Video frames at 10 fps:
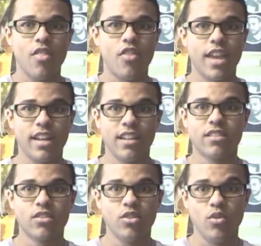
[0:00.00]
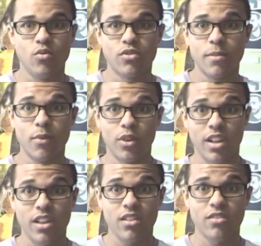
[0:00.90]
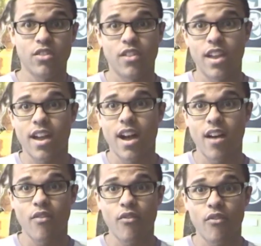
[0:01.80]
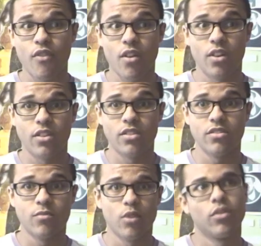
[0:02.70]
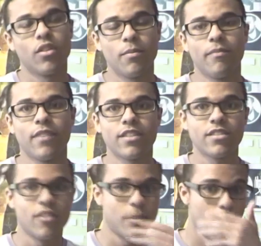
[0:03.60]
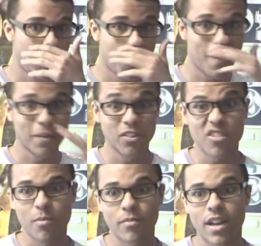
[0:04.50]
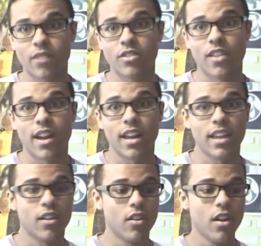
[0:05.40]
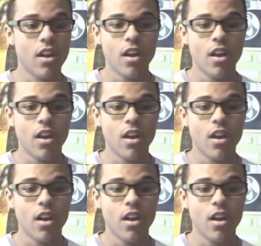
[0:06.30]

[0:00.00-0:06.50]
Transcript: they need to use the money that they have, and well, not necessarily the money, but I'm going to come down to that later,